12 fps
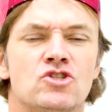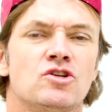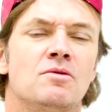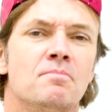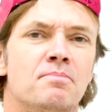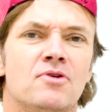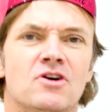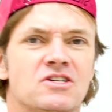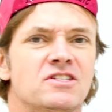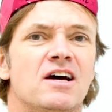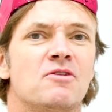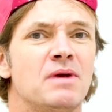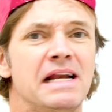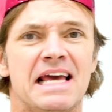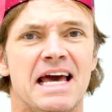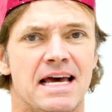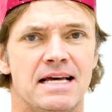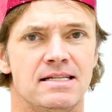some point I really
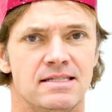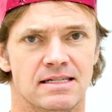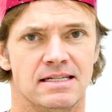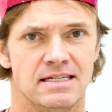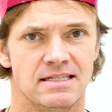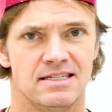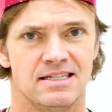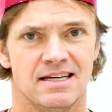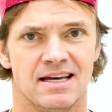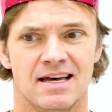hated it.